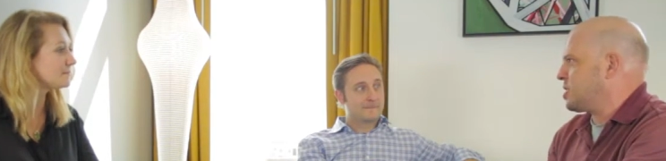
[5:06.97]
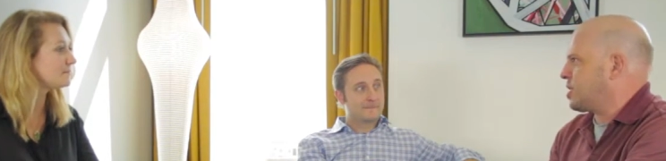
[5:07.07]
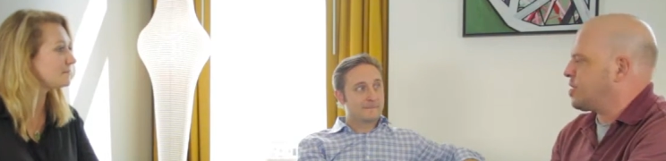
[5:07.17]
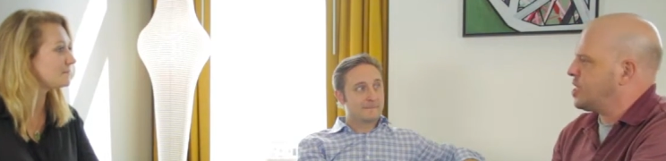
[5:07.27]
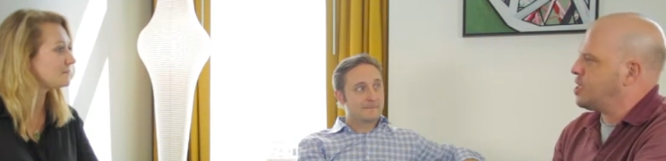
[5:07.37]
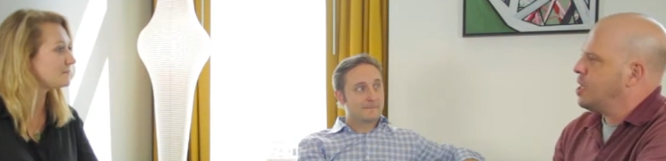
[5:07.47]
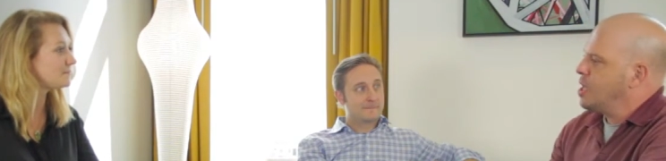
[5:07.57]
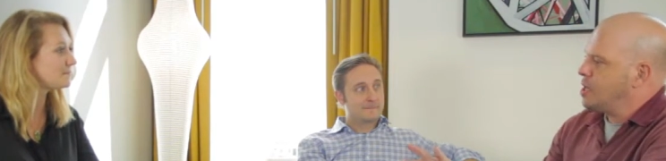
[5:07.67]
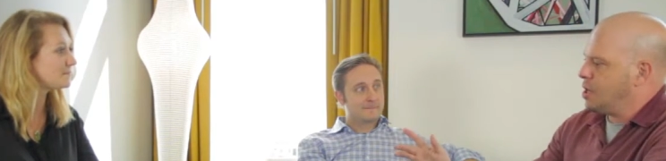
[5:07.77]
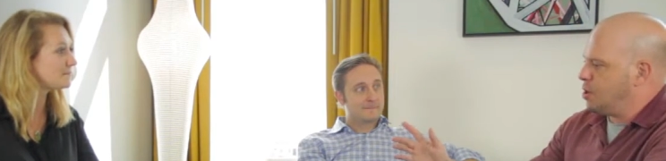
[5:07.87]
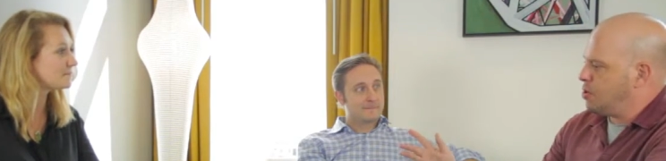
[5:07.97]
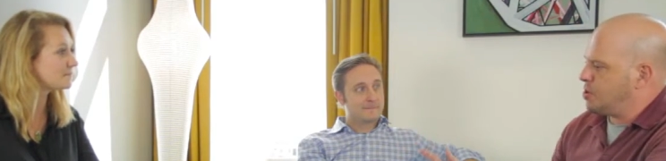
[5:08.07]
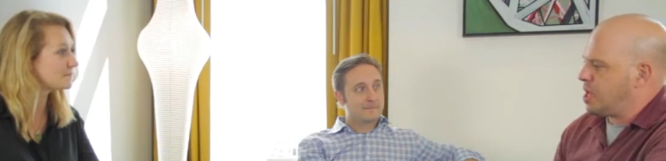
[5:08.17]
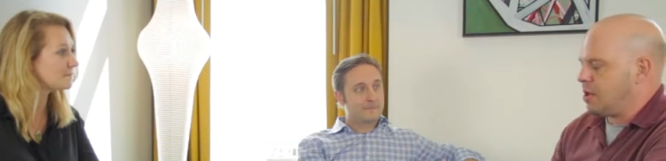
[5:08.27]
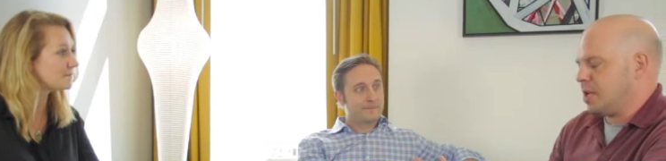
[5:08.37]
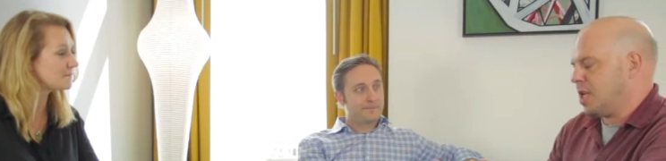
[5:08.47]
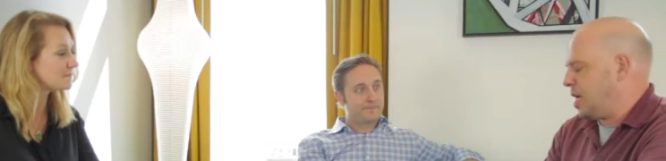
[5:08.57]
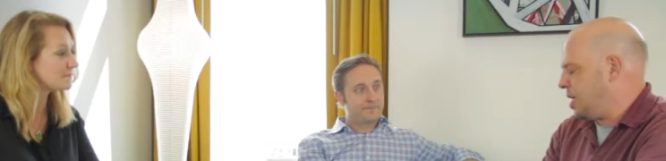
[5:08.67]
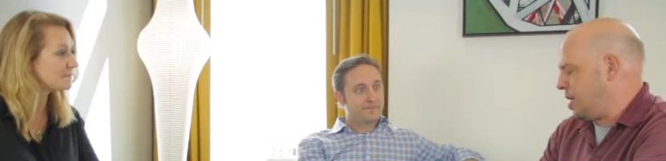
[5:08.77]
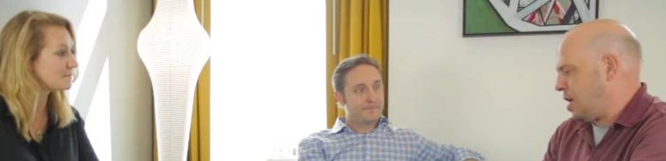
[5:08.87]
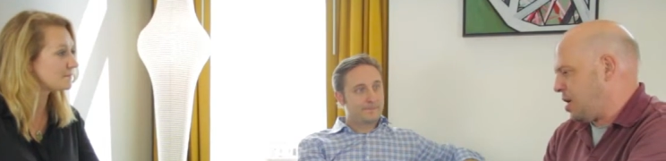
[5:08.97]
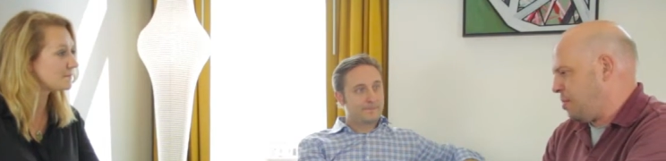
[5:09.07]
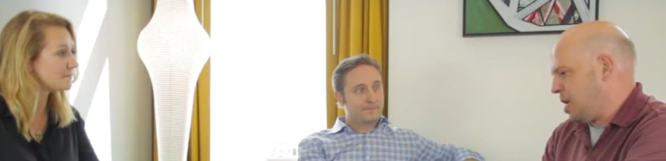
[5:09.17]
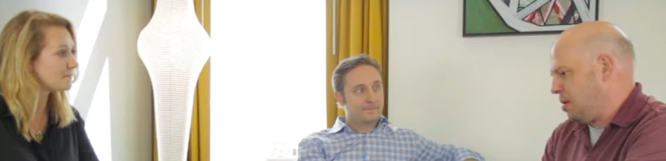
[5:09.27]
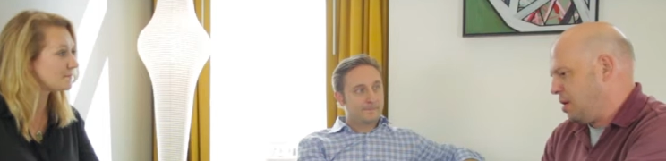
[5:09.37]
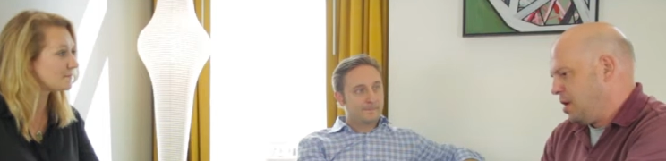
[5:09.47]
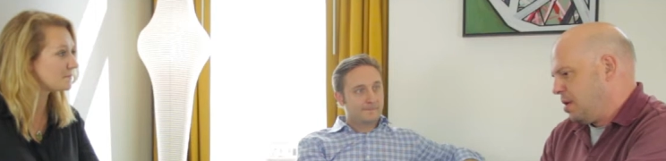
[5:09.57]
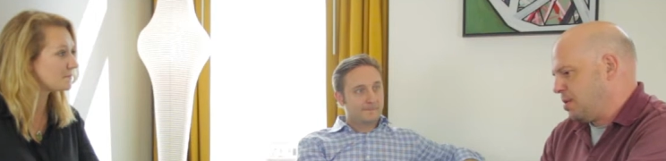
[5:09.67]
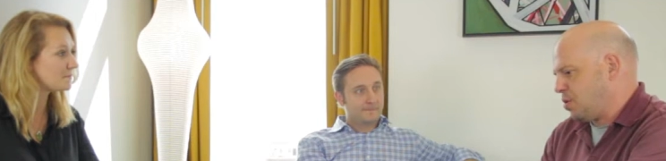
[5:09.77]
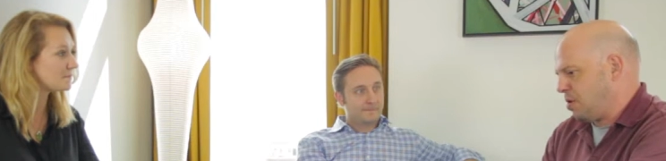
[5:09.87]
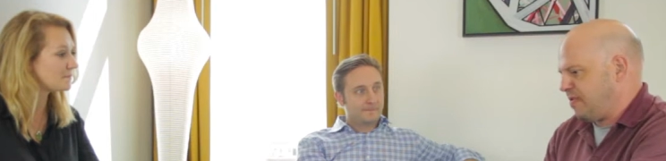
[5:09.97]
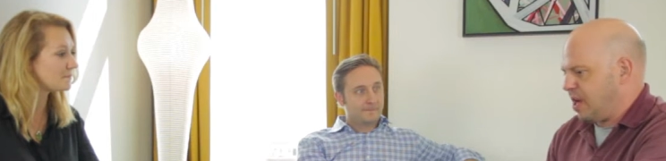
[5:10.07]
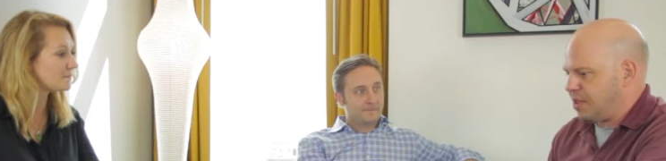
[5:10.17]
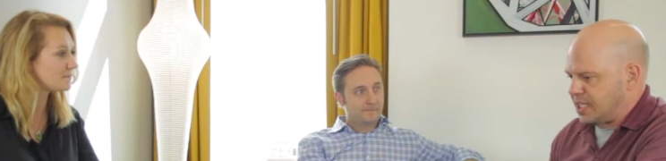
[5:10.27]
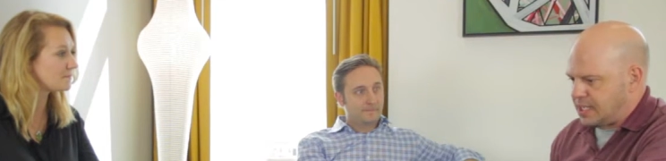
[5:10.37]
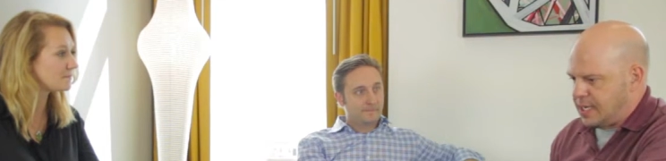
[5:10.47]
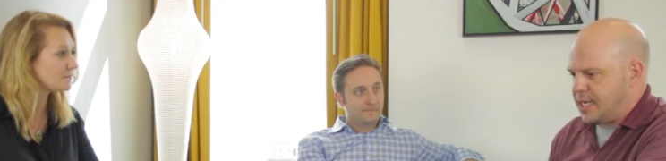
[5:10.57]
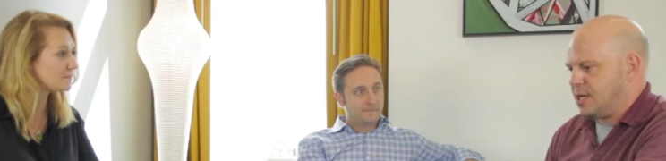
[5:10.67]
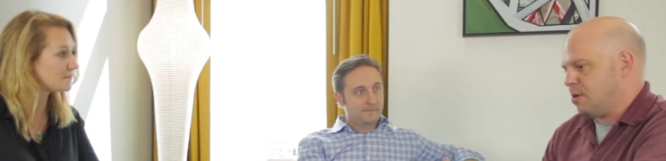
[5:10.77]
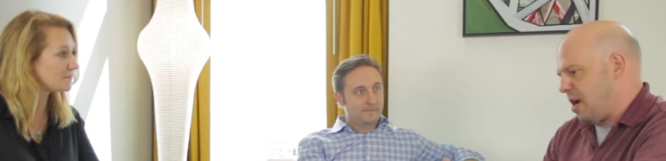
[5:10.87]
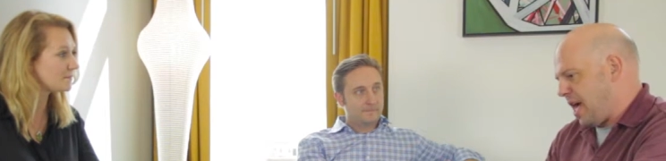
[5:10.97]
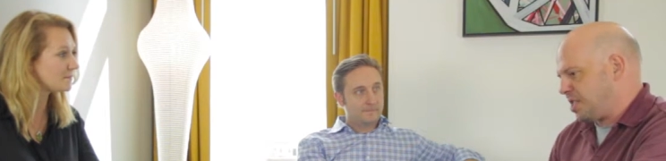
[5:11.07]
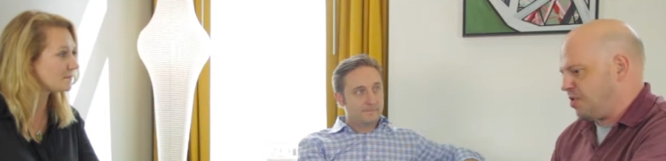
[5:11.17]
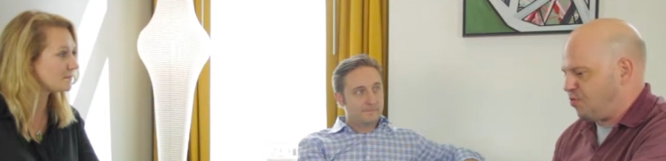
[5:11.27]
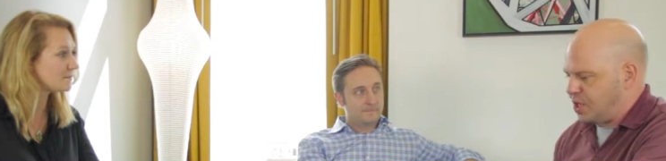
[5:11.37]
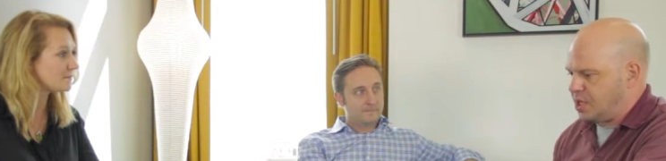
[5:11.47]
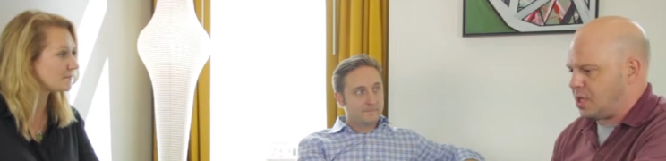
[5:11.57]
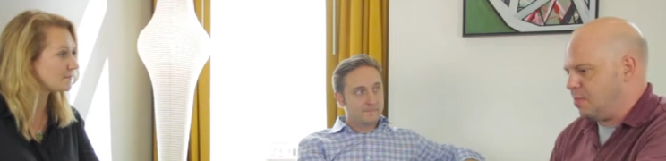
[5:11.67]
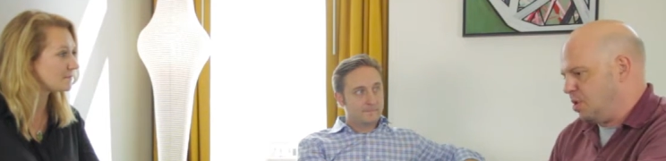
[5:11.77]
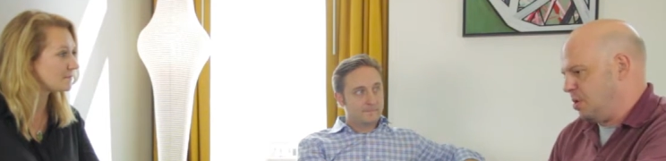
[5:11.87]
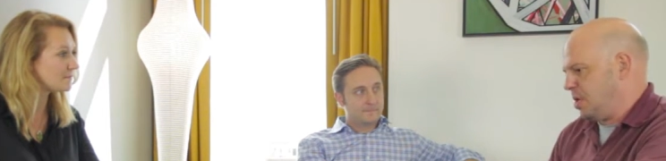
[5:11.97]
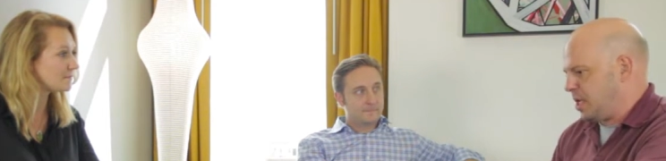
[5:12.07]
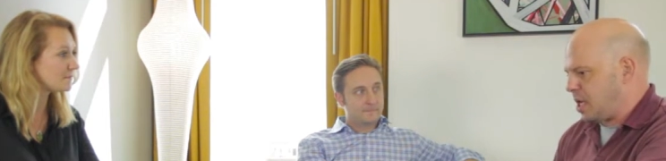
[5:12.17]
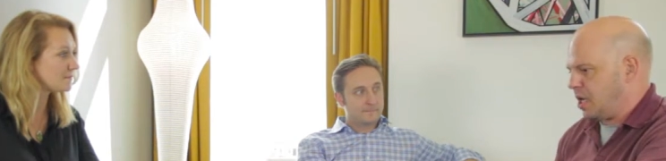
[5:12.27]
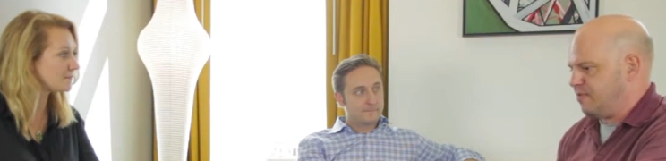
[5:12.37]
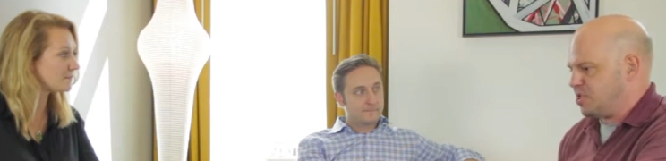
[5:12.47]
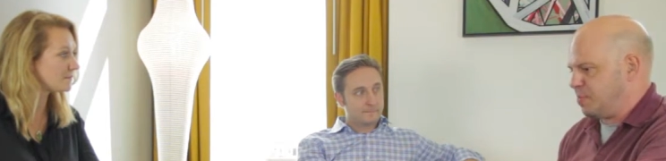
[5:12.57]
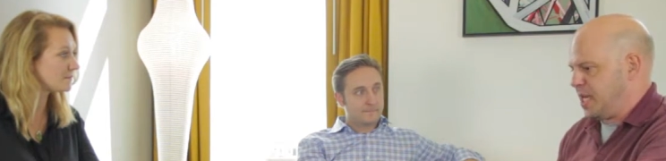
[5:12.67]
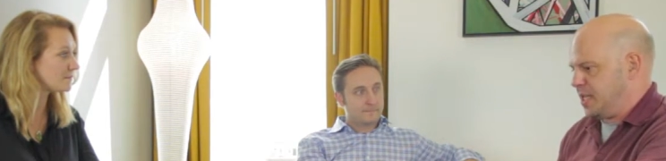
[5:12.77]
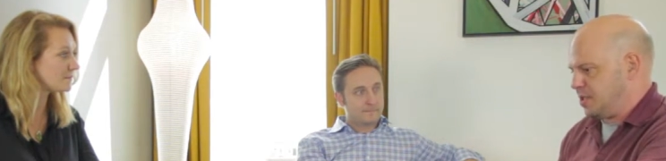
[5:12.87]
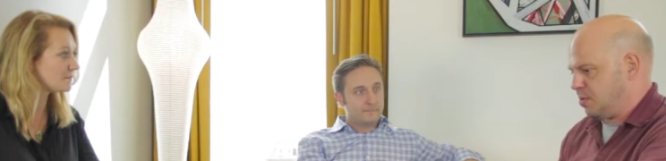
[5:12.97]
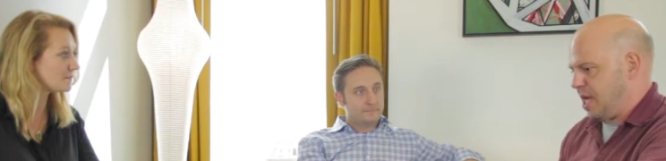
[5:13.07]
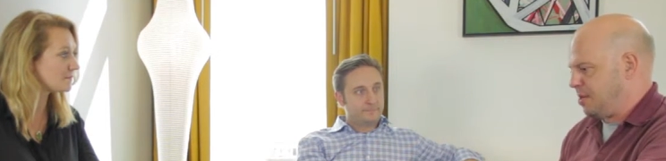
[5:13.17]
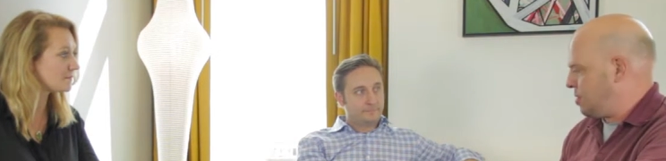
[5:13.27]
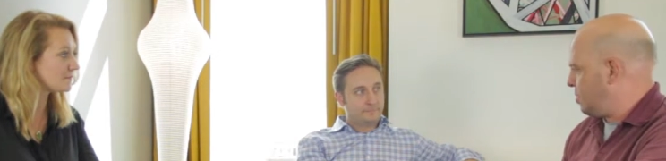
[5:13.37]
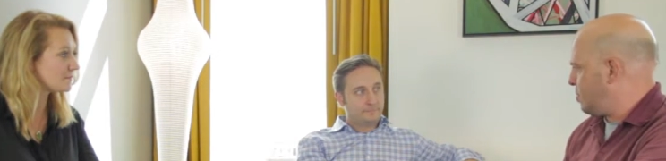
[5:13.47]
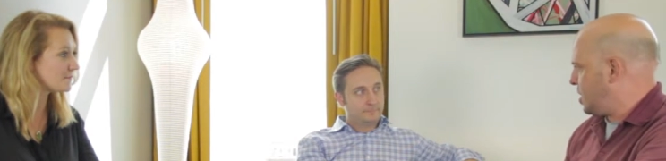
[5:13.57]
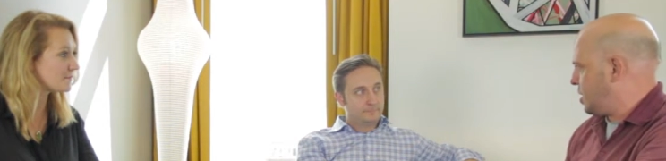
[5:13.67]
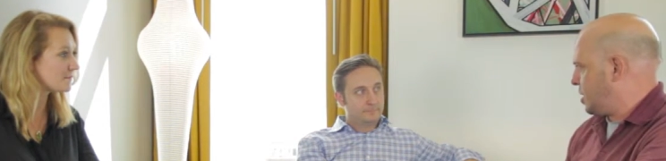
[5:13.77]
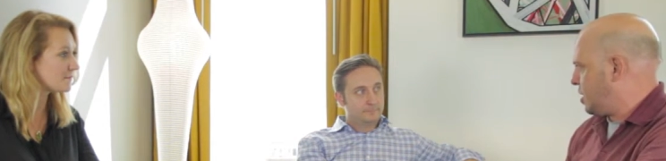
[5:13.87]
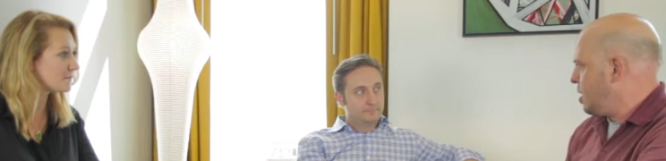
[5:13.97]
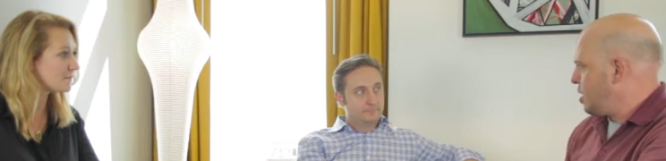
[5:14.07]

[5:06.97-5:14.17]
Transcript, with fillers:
Speaker 1: because I think you know you were telling Cady and I about. Sort sort of how that's an interactive with the community kind of space rather than being,